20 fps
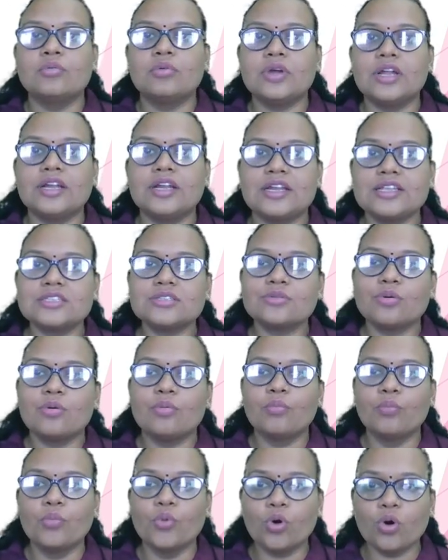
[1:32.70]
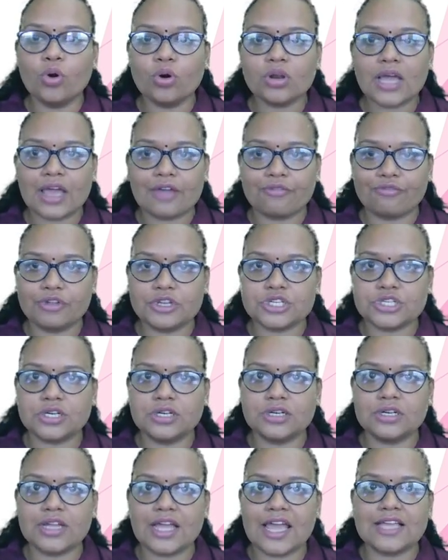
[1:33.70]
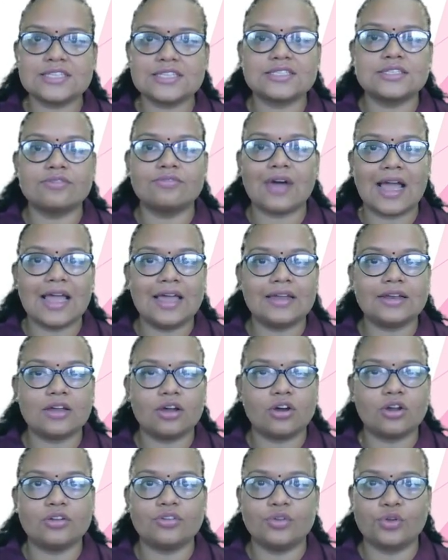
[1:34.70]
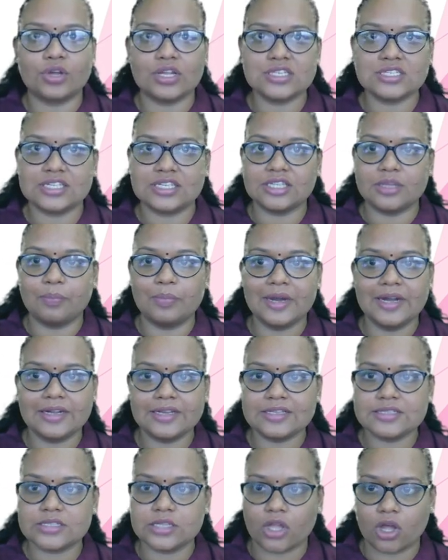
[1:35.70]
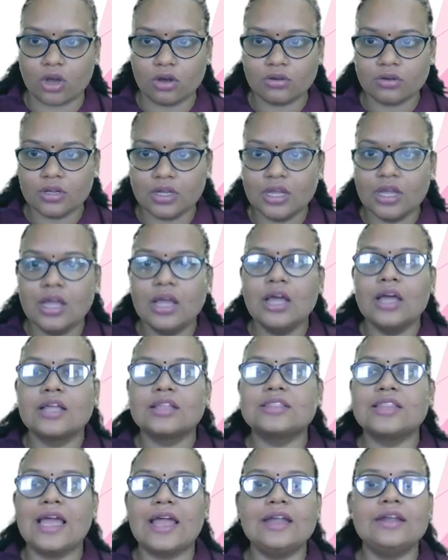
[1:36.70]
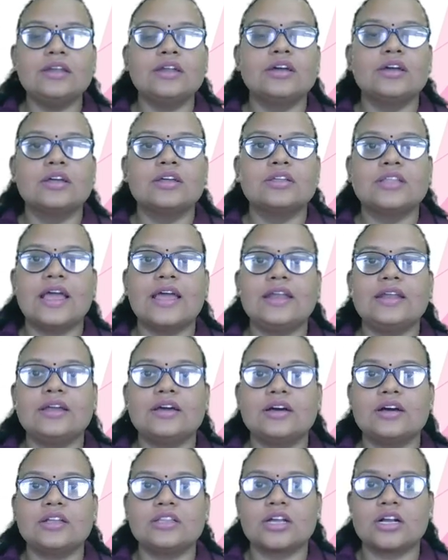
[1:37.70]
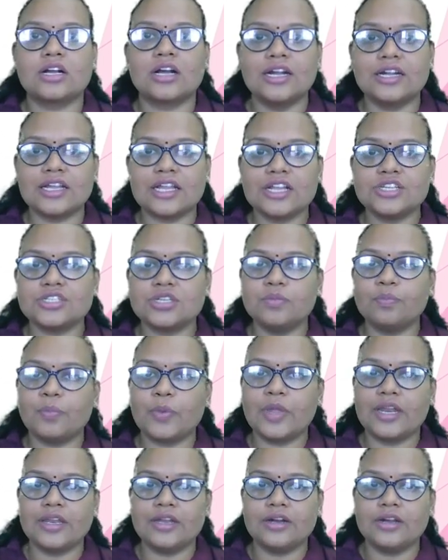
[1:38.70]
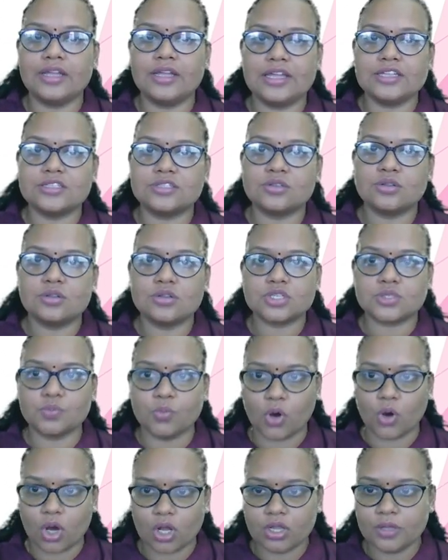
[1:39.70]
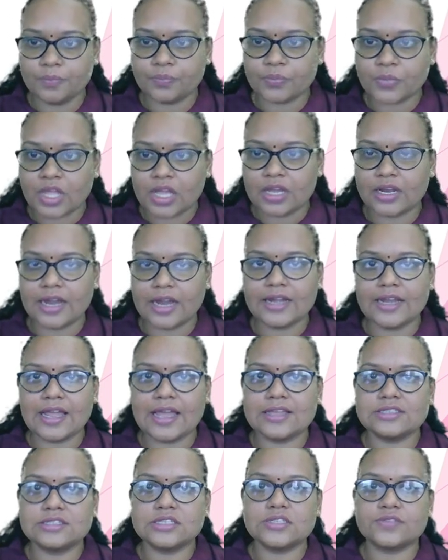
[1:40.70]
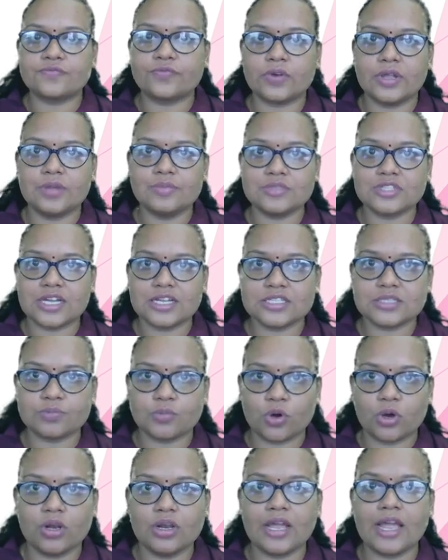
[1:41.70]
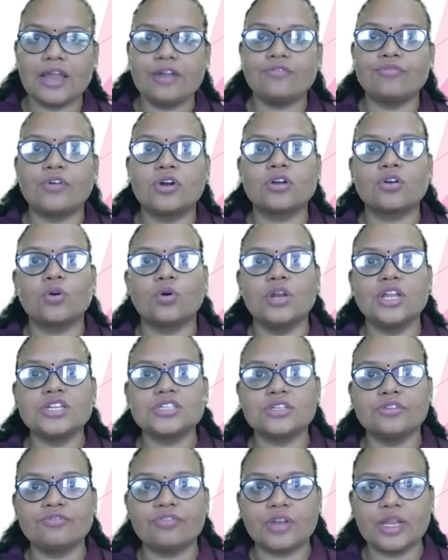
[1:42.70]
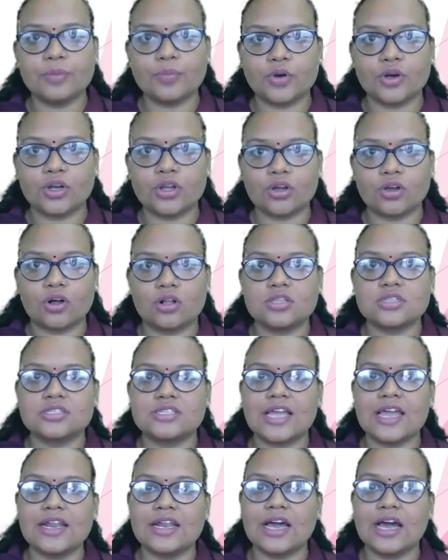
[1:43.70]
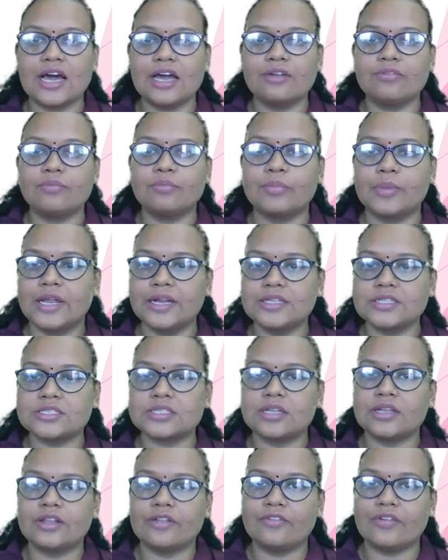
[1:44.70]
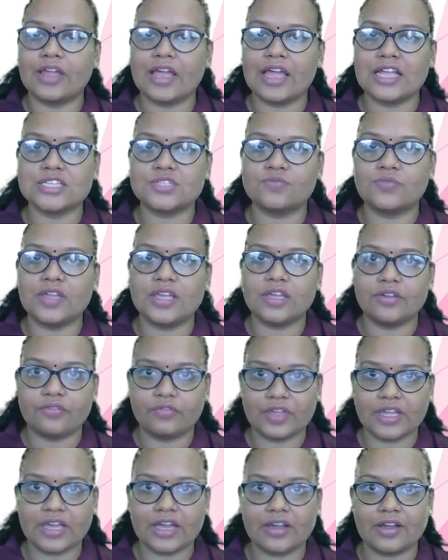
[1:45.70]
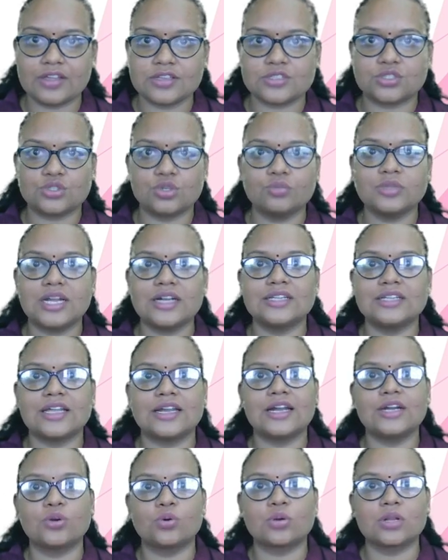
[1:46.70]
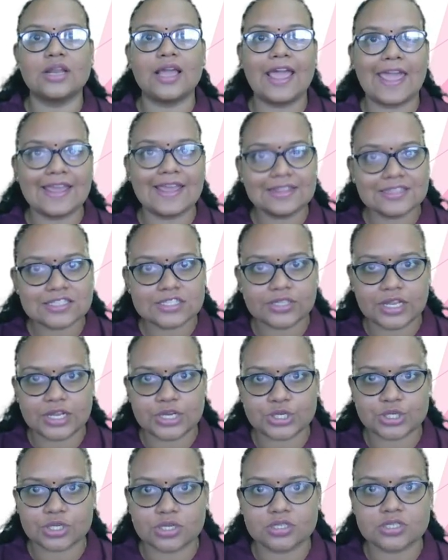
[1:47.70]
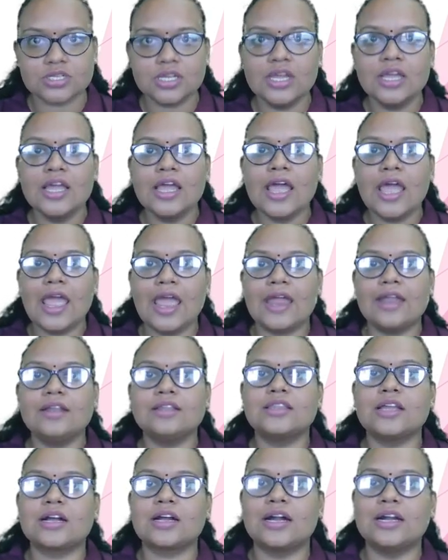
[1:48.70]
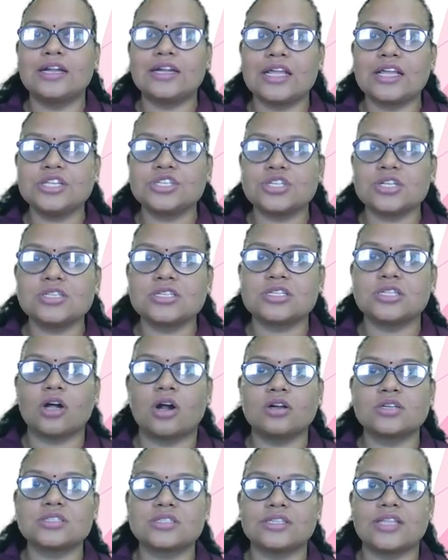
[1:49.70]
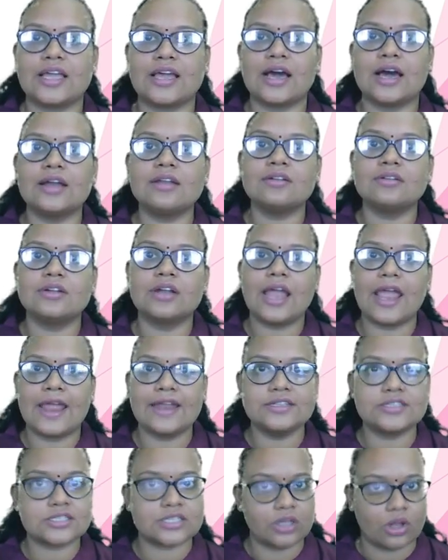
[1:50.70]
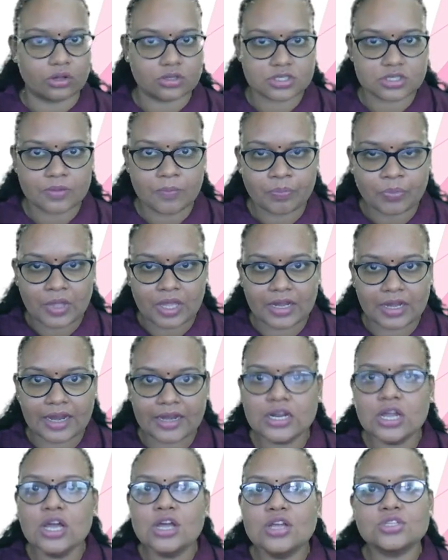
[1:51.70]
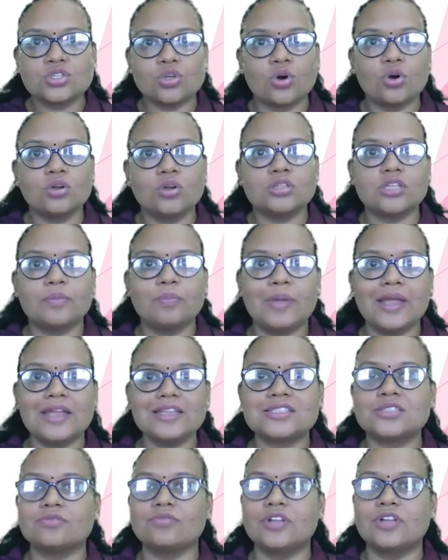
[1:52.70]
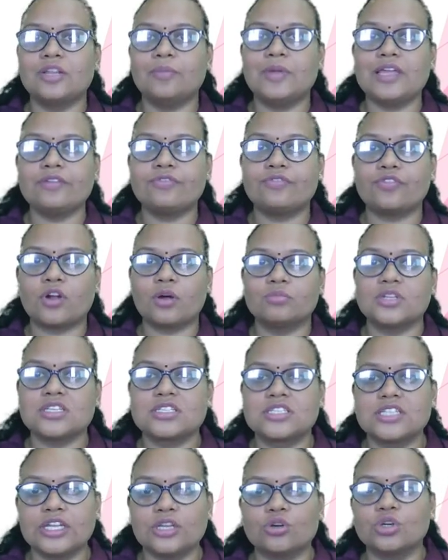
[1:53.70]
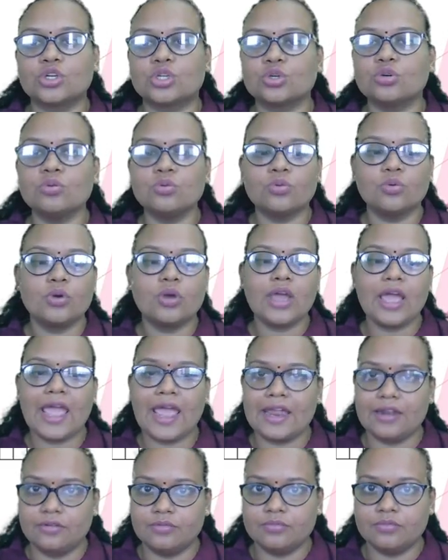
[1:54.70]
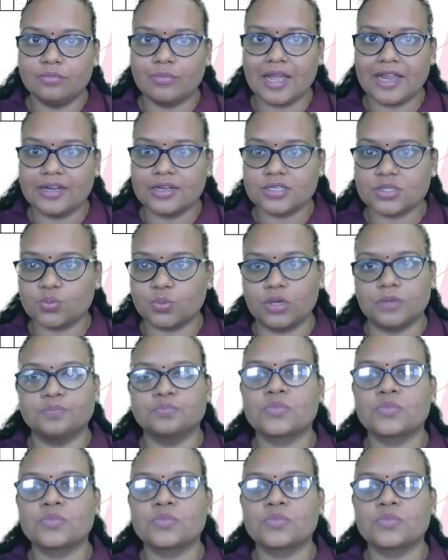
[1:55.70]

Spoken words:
it is more efficient as the wire, or you can say the bit is long, then that the contention period is small, right, as the frames are small. And for collision free protocols there are bits, as we are assume that there are total n stations and the contention slots, they are n slots, right? So the bits will be from the 0 to n minus 1.